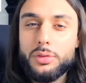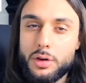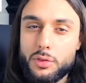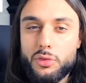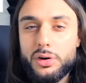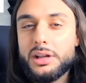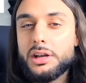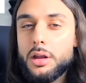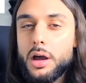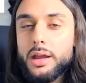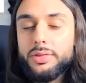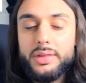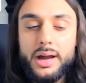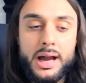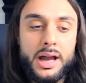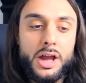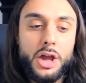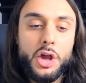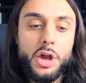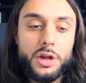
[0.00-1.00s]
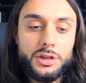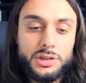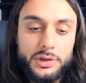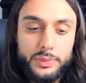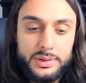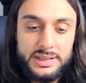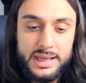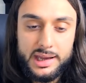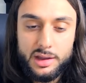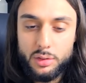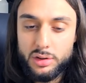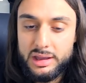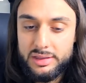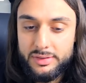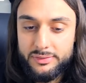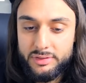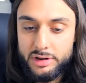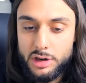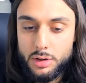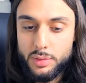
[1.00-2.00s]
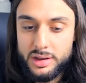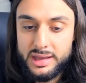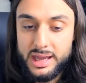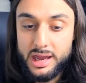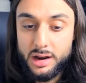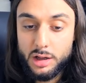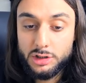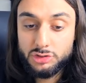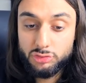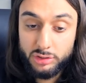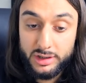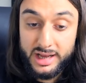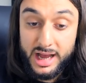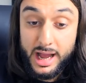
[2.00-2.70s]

I really liked that. So if we take a look at the video again, I was really